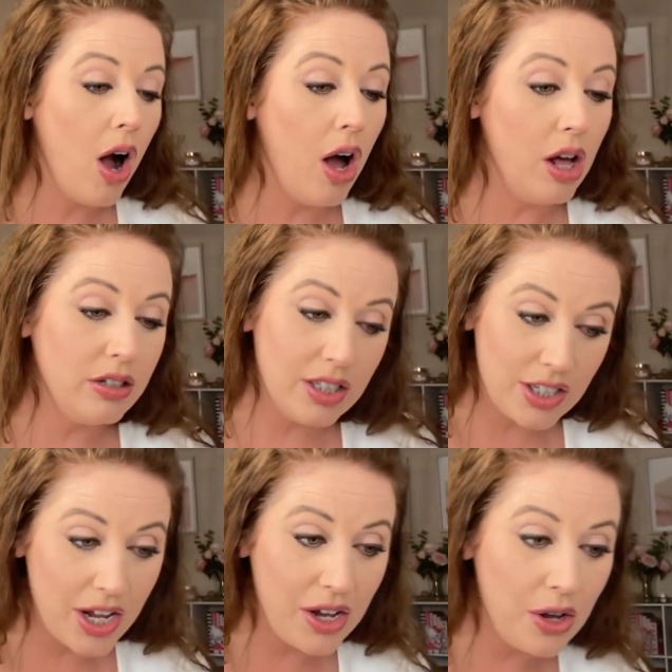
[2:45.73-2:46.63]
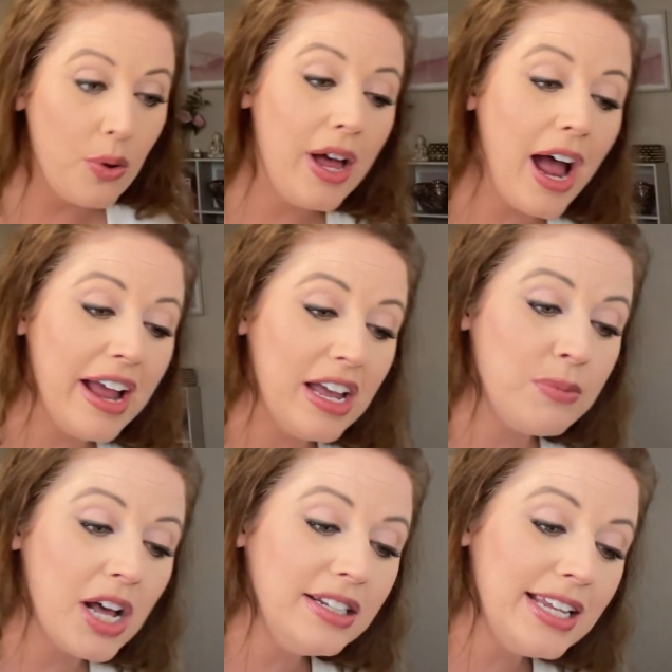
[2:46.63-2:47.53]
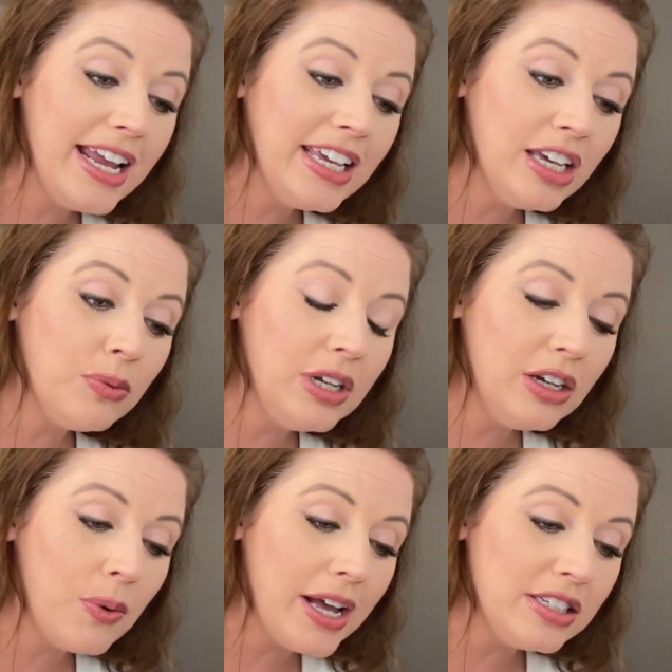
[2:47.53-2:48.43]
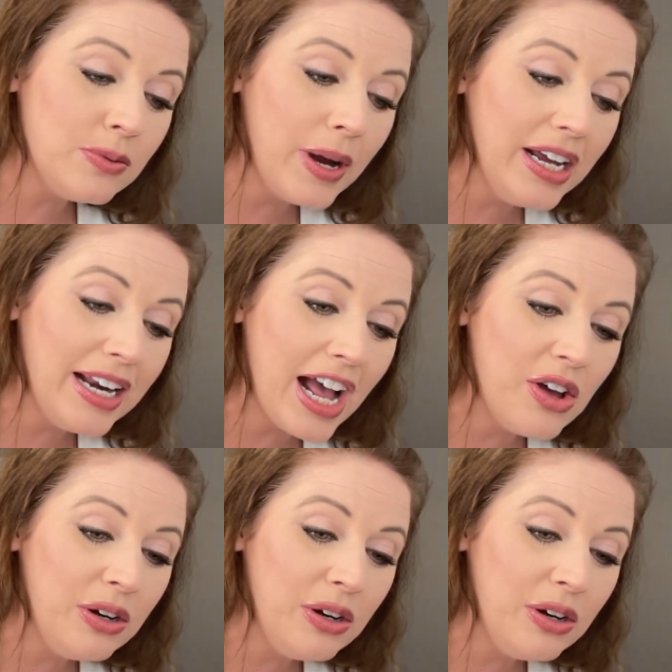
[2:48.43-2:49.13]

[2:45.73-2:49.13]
Also, I am not taking requests right now,